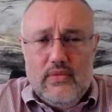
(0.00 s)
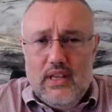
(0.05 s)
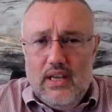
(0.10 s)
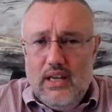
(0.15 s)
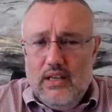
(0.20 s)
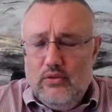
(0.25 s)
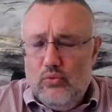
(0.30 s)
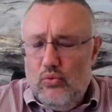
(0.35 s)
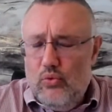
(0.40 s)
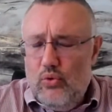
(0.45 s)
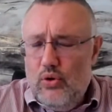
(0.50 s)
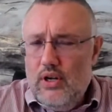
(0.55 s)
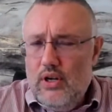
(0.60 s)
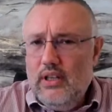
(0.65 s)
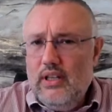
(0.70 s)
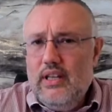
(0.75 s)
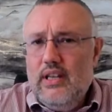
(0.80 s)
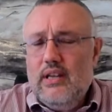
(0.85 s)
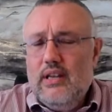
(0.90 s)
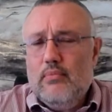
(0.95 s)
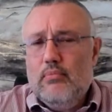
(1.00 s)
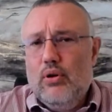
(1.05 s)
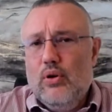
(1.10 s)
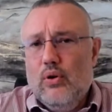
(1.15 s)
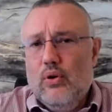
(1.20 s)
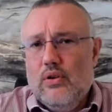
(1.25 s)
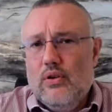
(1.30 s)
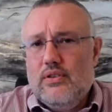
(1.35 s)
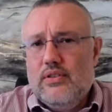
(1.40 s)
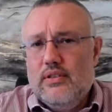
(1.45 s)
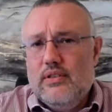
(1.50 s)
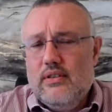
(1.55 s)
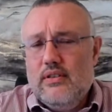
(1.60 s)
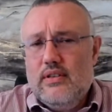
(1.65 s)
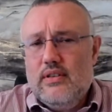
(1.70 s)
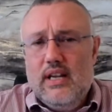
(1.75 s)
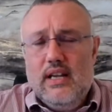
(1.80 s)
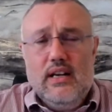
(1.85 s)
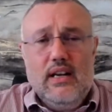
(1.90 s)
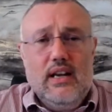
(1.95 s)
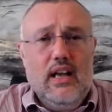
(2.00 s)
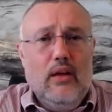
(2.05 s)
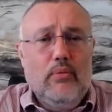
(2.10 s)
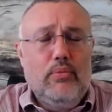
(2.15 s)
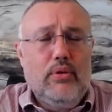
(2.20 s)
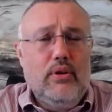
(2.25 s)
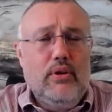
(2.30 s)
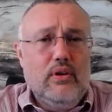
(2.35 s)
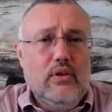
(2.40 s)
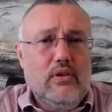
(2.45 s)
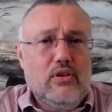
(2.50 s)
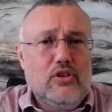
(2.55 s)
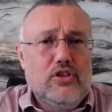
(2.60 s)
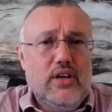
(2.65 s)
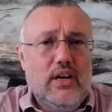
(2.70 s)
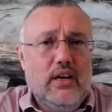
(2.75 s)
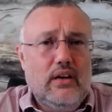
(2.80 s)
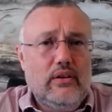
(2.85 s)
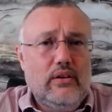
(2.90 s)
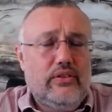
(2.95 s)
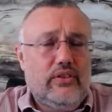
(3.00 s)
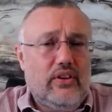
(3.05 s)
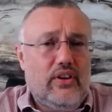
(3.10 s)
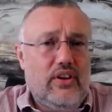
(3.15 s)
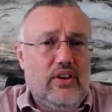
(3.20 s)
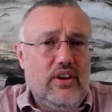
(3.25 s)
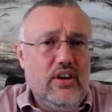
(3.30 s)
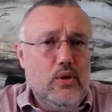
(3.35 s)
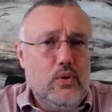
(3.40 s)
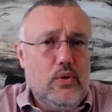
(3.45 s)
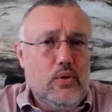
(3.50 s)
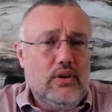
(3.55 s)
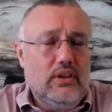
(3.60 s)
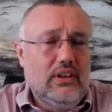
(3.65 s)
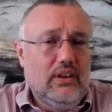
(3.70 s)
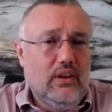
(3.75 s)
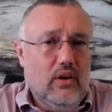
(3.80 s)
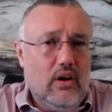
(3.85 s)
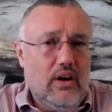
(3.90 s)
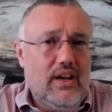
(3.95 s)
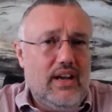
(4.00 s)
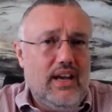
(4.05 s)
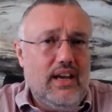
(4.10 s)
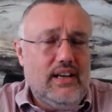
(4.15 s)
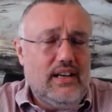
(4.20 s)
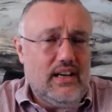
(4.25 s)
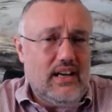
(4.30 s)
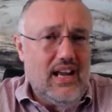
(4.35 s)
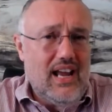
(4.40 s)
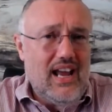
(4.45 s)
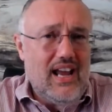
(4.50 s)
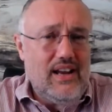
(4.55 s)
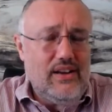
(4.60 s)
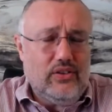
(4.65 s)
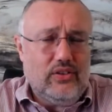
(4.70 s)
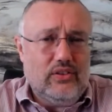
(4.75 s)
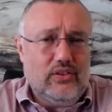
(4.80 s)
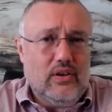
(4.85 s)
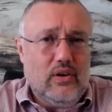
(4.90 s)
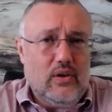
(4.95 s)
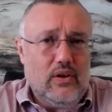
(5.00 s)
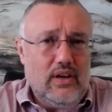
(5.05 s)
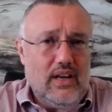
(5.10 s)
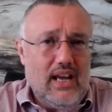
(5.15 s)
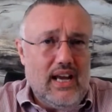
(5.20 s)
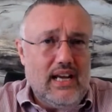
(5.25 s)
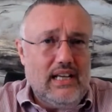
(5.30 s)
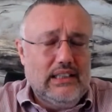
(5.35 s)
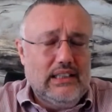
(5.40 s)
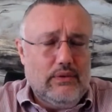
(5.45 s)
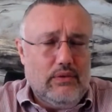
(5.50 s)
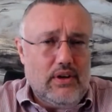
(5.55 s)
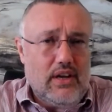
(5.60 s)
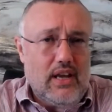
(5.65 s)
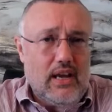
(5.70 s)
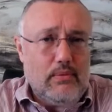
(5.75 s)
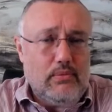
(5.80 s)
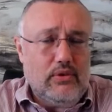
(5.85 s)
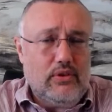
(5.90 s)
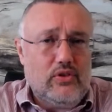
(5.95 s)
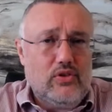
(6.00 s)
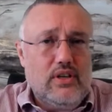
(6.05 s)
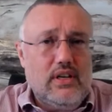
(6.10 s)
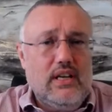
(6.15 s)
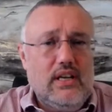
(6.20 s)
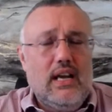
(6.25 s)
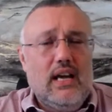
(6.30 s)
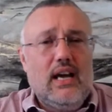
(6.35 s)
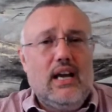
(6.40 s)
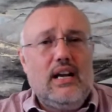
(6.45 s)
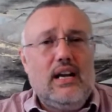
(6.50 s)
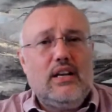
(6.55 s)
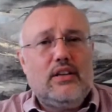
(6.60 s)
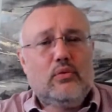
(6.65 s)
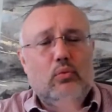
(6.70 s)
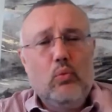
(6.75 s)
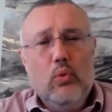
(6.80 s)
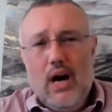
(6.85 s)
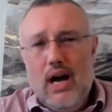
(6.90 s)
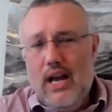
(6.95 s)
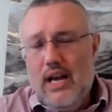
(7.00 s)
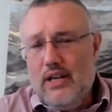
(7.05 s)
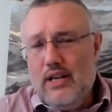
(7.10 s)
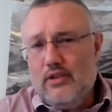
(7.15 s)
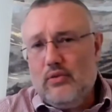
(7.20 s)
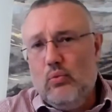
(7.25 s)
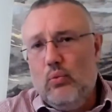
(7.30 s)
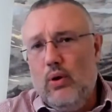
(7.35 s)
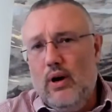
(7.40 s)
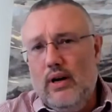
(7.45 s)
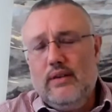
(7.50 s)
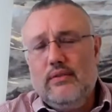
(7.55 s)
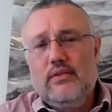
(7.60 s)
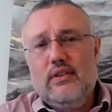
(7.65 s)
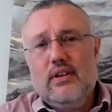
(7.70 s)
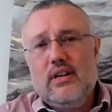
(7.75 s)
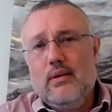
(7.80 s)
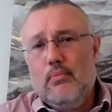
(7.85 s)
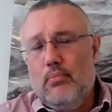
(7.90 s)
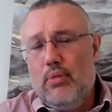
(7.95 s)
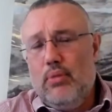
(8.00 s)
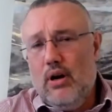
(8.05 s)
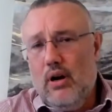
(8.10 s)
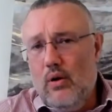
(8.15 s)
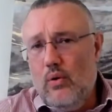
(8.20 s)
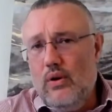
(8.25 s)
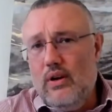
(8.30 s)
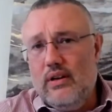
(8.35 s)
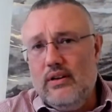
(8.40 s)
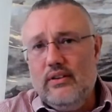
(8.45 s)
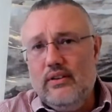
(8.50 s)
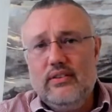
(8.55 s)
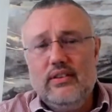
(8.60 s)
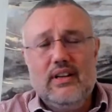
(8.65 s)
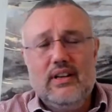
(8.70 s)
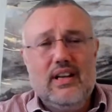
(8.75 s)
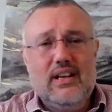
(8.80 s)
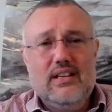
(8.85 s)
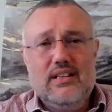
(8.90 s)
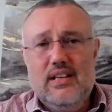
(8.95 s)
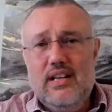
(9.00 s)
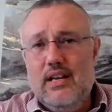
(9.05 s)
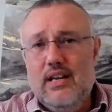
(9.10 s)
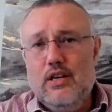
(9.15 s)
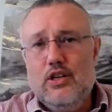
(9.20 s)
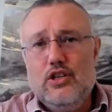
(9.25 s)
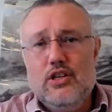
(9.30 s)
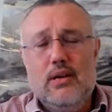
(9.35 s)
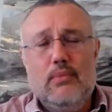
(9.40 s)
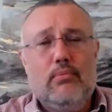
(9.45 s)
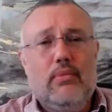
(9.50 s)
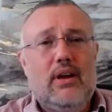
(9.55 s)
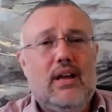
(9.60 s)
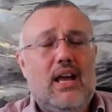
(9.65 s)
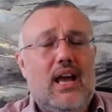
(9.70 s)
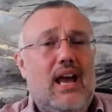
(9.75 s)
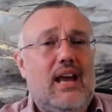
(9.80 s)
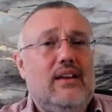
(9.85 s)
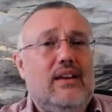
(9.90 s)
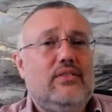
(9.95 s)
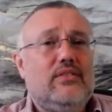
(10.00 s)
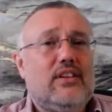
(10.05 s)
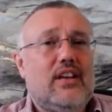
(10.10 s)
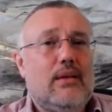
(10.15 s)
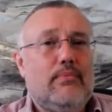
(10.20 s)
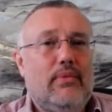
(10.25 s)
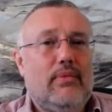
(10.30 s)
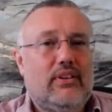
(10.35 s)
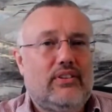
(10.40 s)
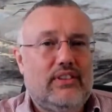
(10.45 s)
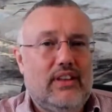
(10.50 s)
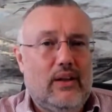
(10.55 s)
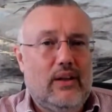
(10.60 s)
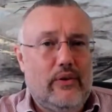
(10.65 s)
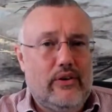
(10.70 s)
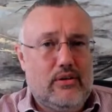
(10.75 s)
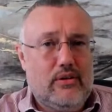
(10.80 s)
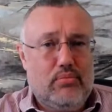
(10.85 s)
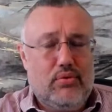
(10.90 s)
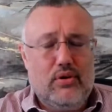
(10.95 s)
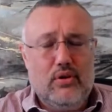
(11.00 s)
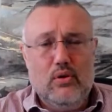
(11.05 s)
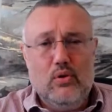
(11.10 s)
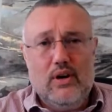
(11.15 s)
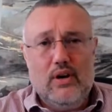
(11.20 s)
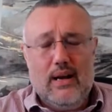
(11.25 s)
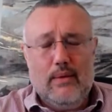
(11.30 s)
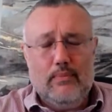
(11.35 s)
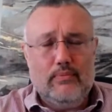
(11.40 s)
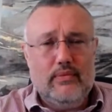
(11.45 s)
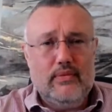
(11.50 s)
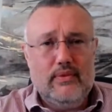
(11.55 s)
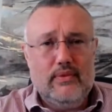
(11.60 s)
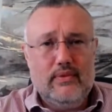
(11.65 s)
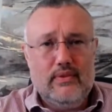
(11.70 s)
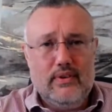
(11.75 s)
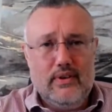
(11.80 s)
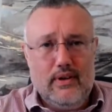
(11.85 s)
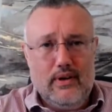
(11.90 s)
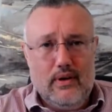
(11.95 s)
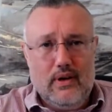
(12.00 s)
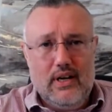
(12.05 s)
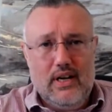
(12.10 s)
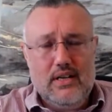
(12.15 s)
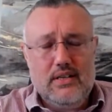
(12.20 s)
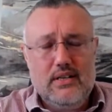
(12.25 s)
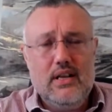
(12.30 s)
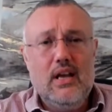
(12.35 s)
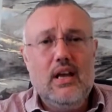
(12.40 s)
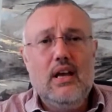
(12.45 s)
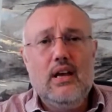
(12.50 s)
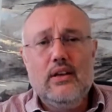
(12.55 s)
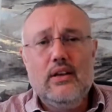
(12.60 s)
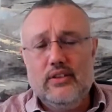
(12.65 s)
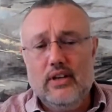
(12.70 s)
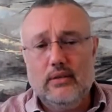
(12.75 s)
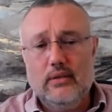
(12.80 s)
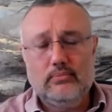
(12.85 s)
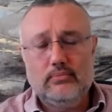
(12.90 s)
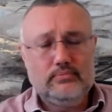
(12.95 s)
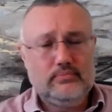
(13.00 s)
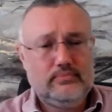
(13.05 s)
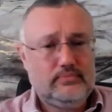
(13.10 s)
is really important in helping your child secure, lock in an A star in A-level chemistry. And it's why it's one of the components that I teach in my ACE Chem Accelerator program. All right. So